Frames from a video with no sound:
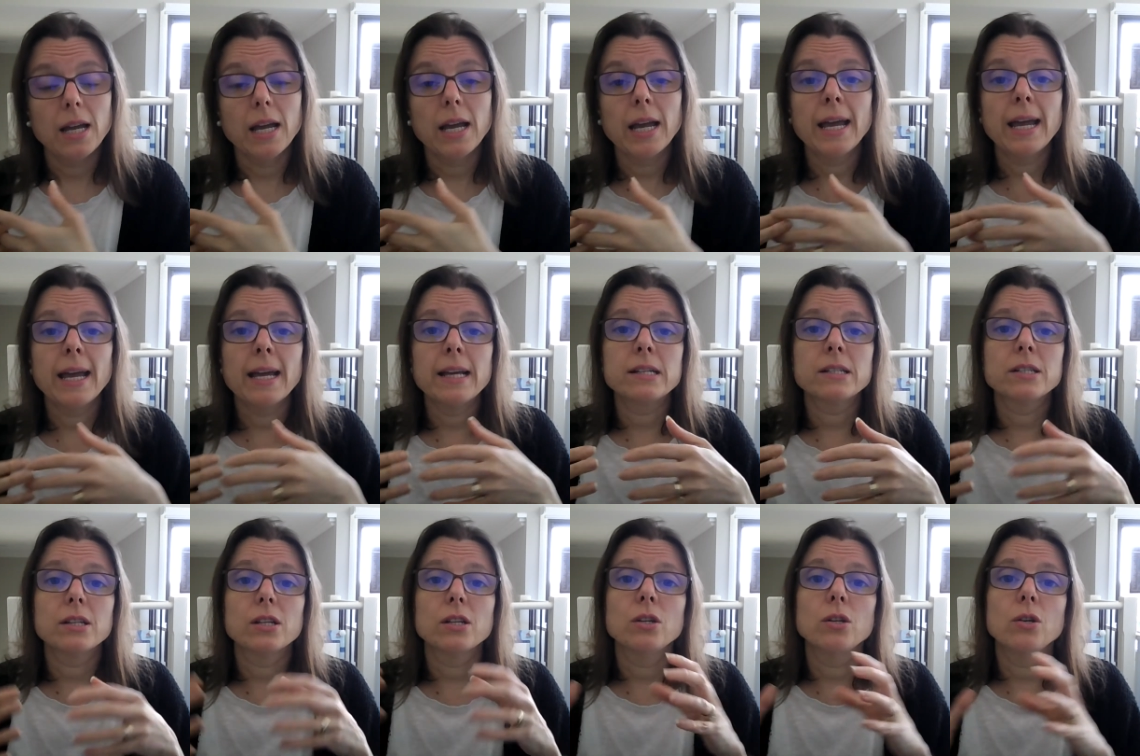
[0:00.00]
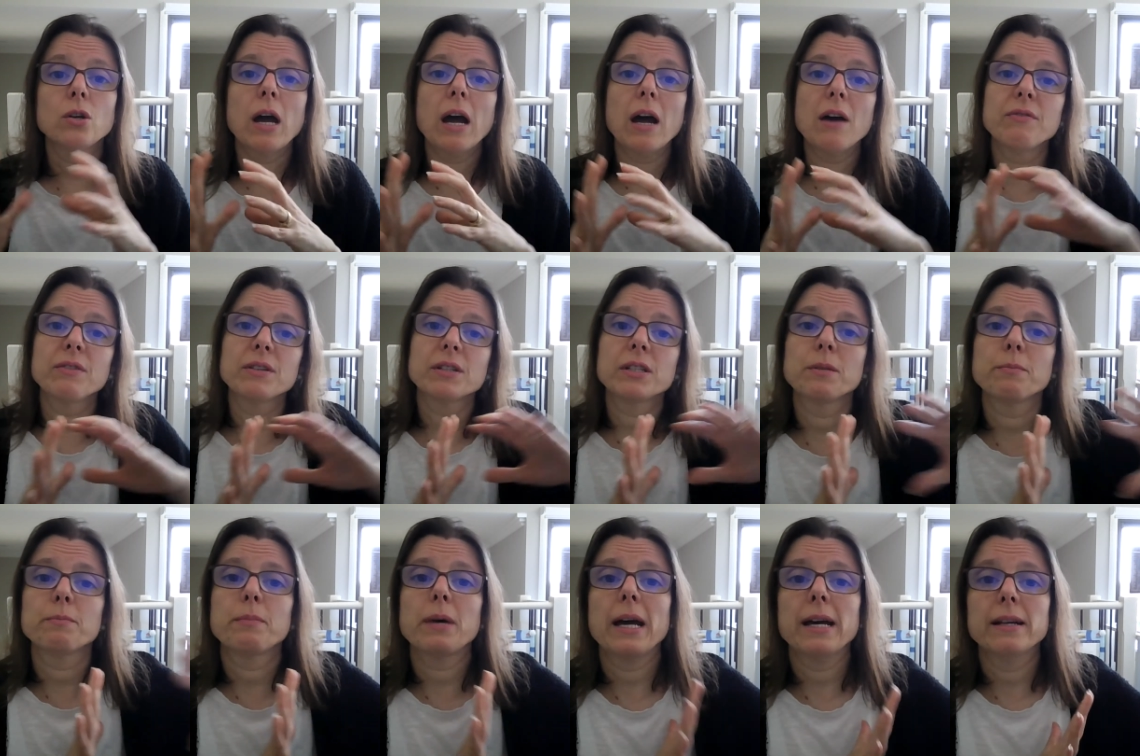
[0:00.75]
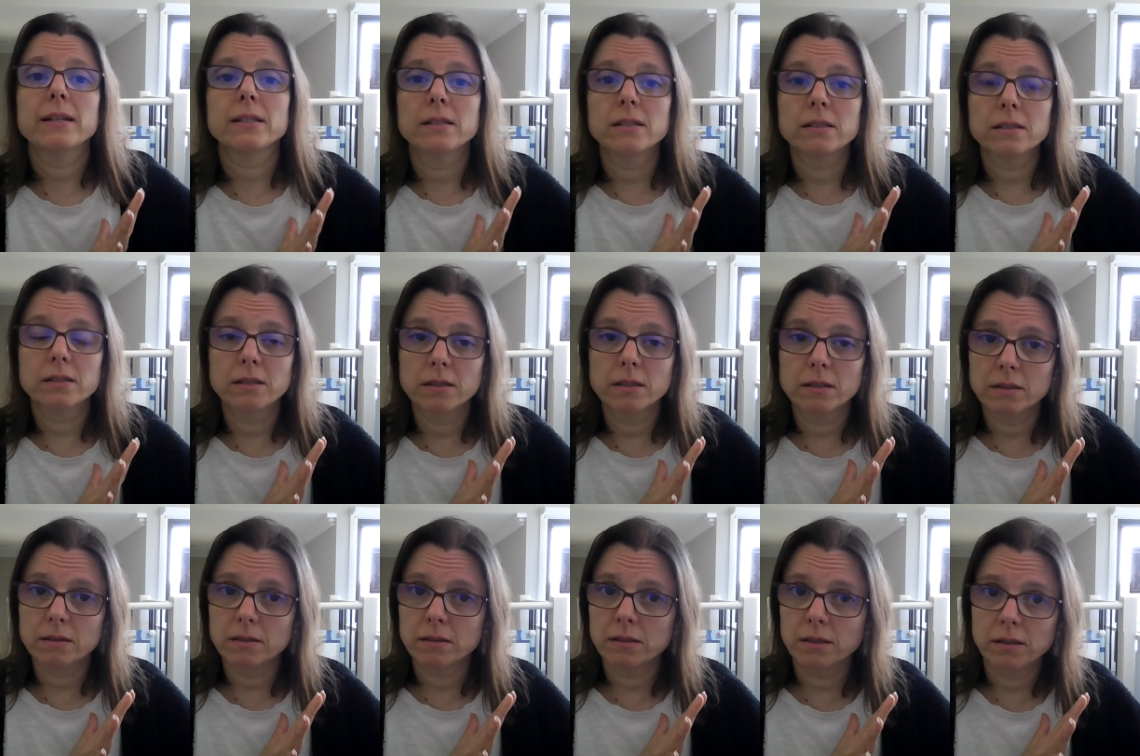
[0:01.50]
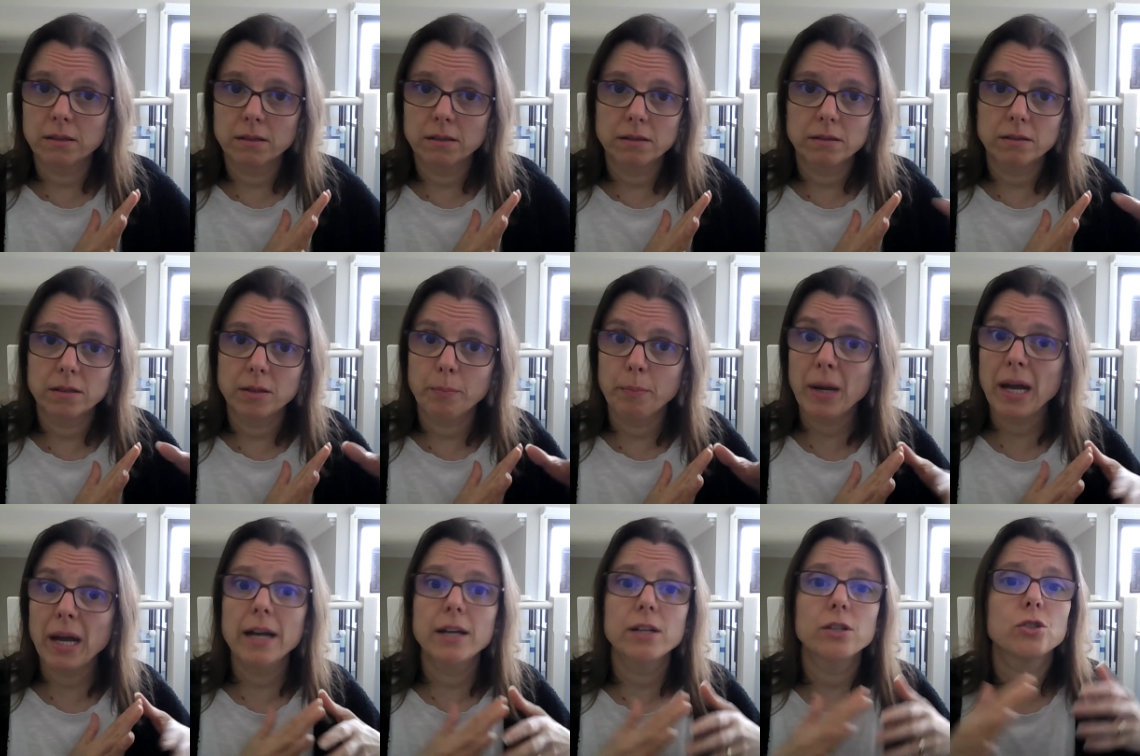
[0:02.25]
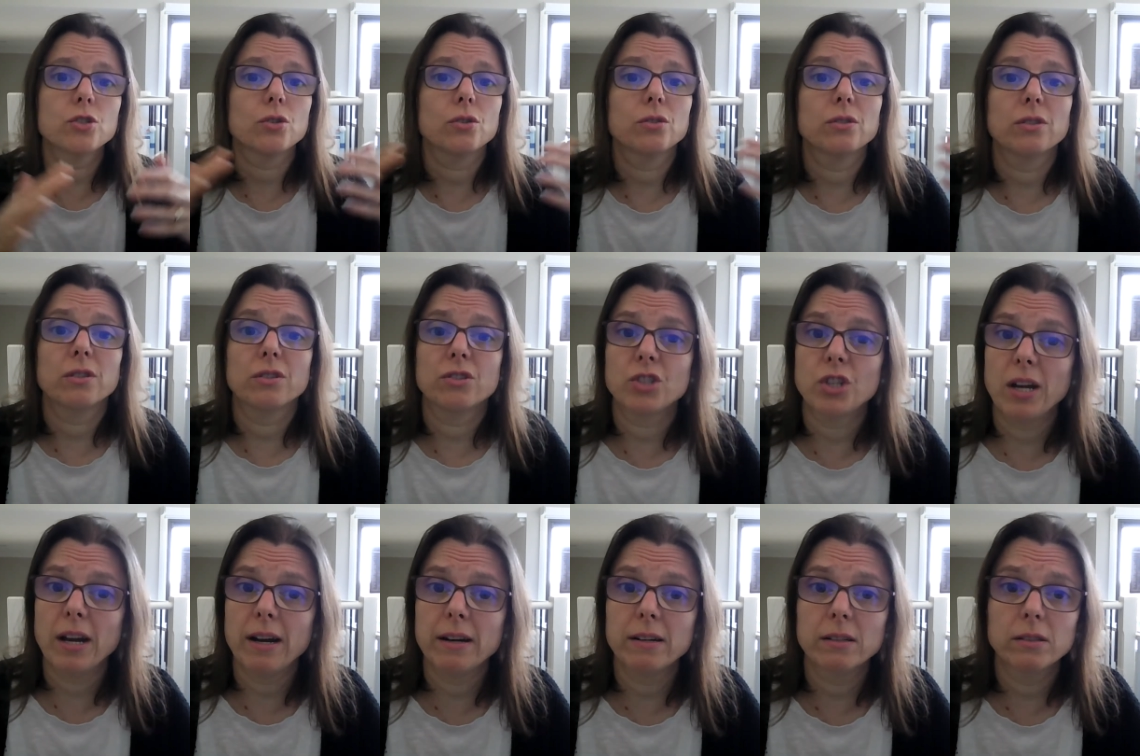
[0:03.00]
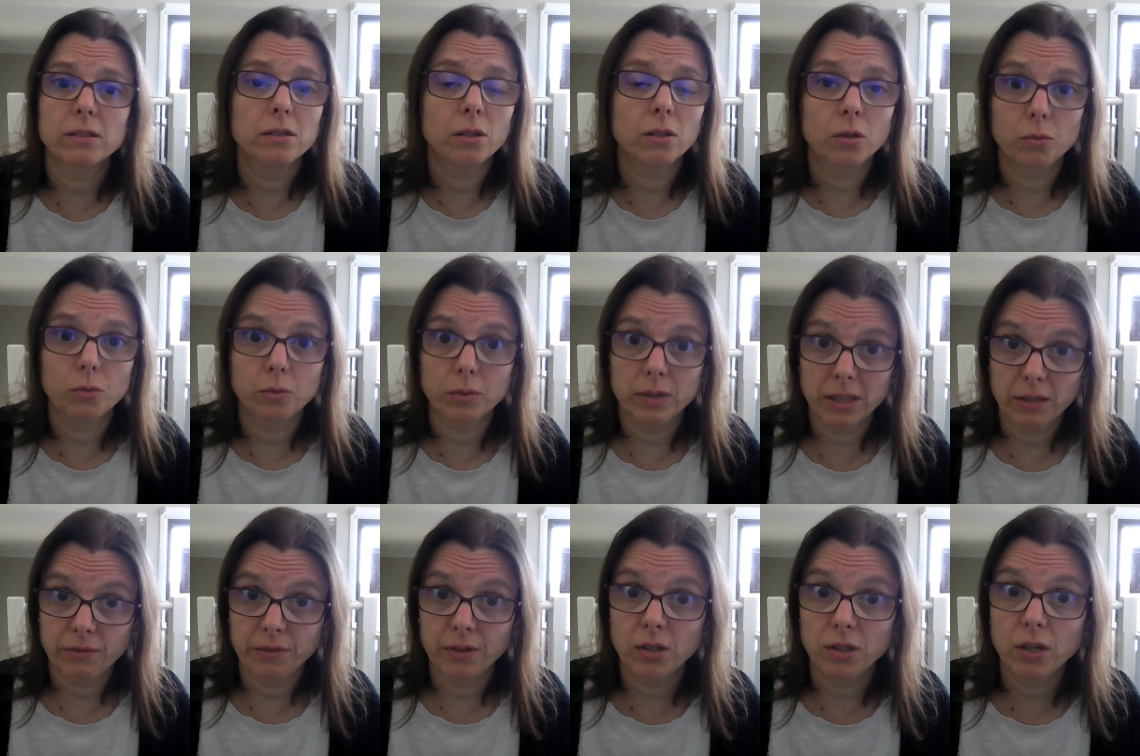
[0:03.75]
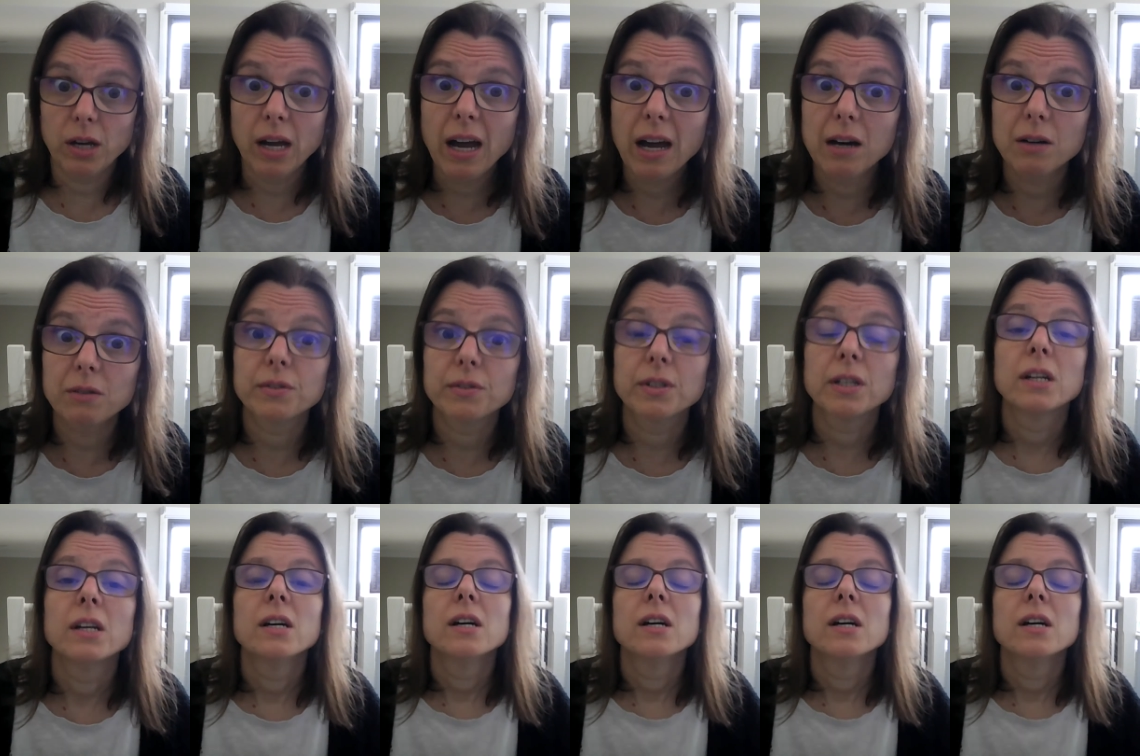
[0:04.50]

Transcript: and you haven't abandoned the page or the channel or whatever you have.